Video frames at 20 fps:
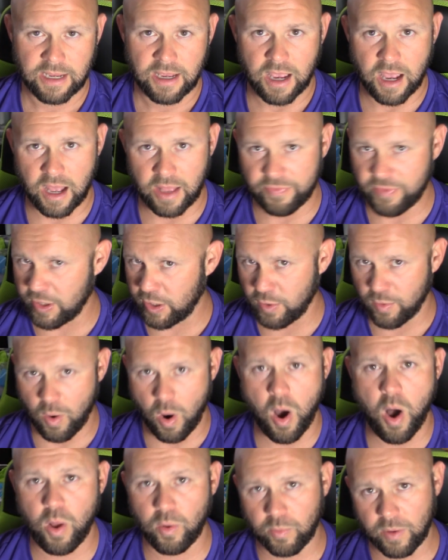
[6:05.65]
that you
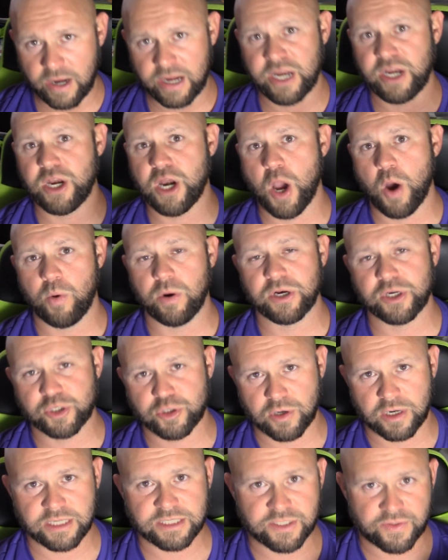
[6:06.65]
already know and
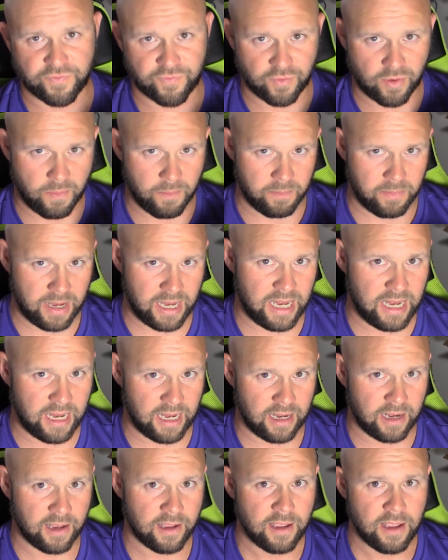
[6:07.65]
trust from
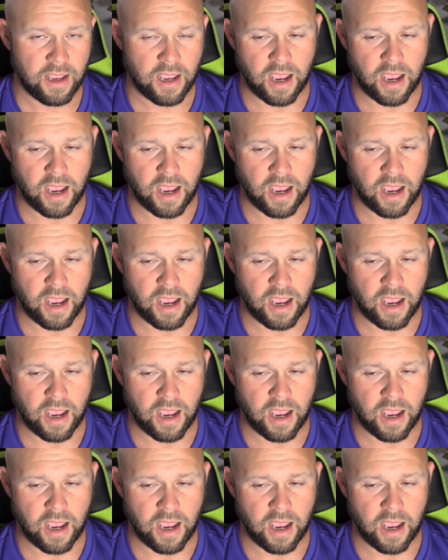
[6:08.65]
me.